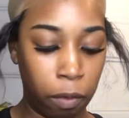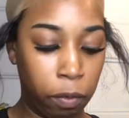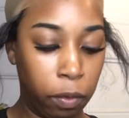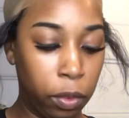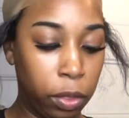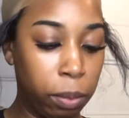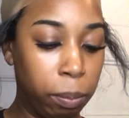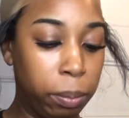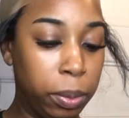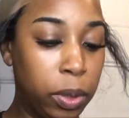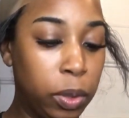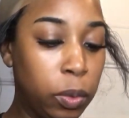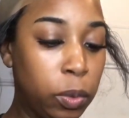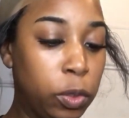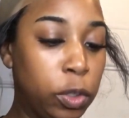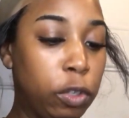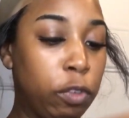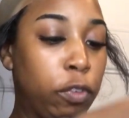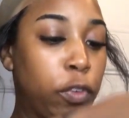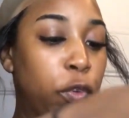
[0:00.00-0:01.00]
for the
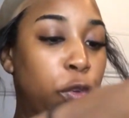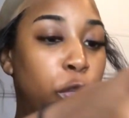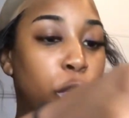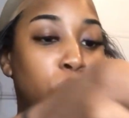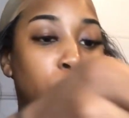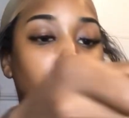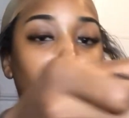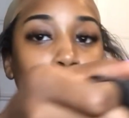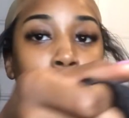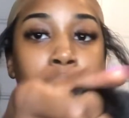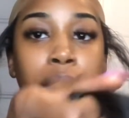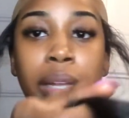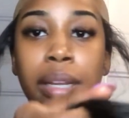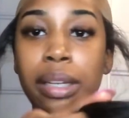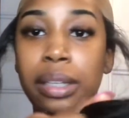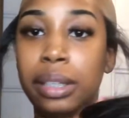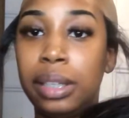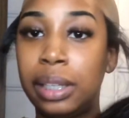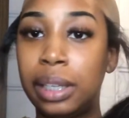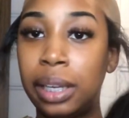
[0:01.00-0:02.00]
beautiful
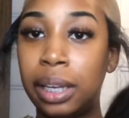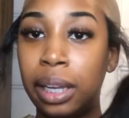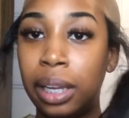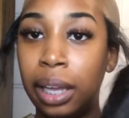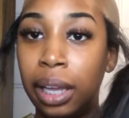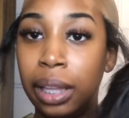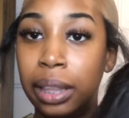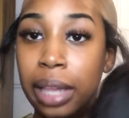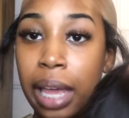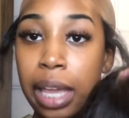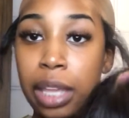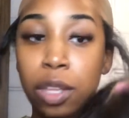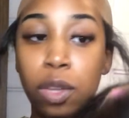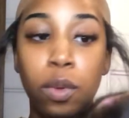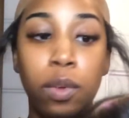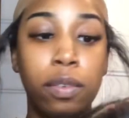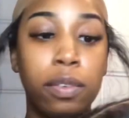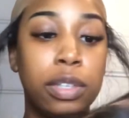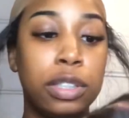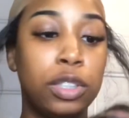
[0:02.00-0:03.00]
unit that
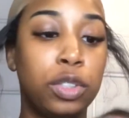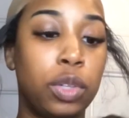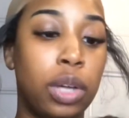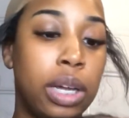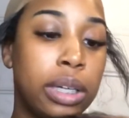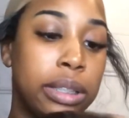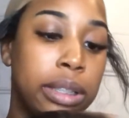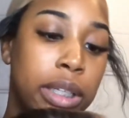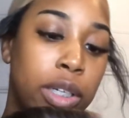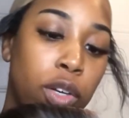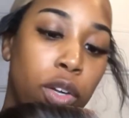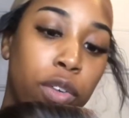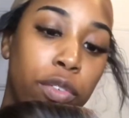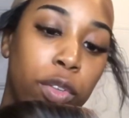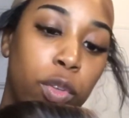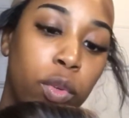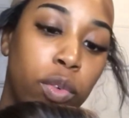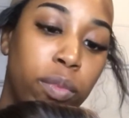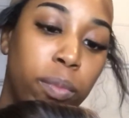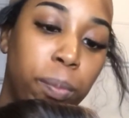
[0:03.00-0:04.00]
you have constructed or
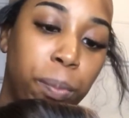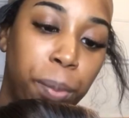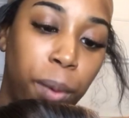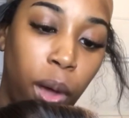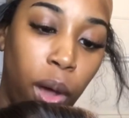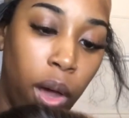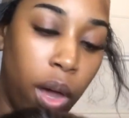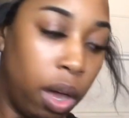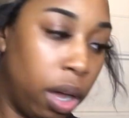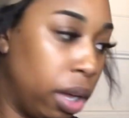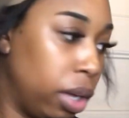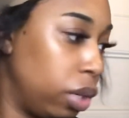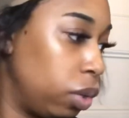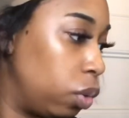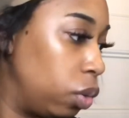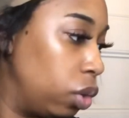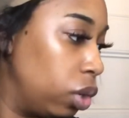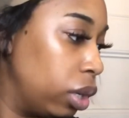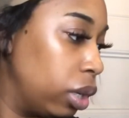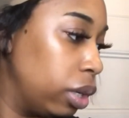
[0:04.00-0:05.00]
you've bought
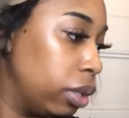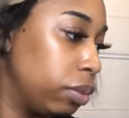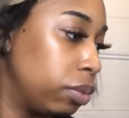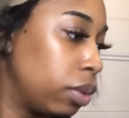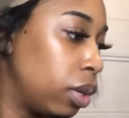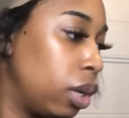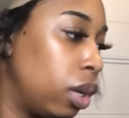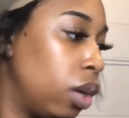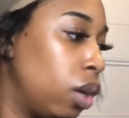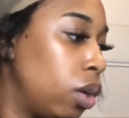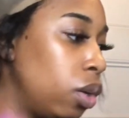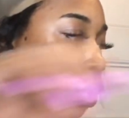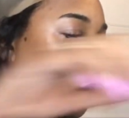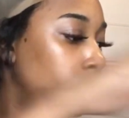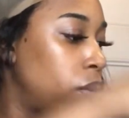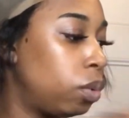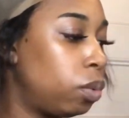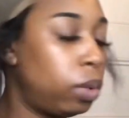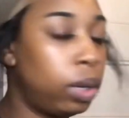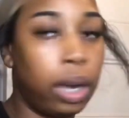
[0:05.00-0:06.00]
or
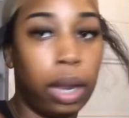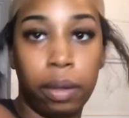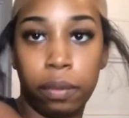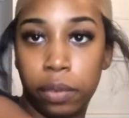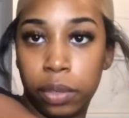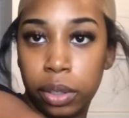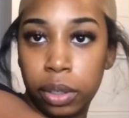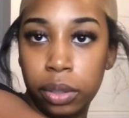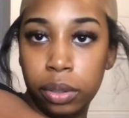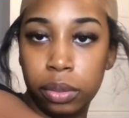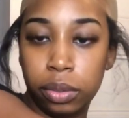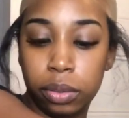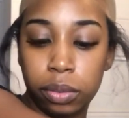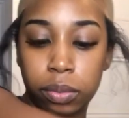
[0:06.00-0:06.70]
whatever.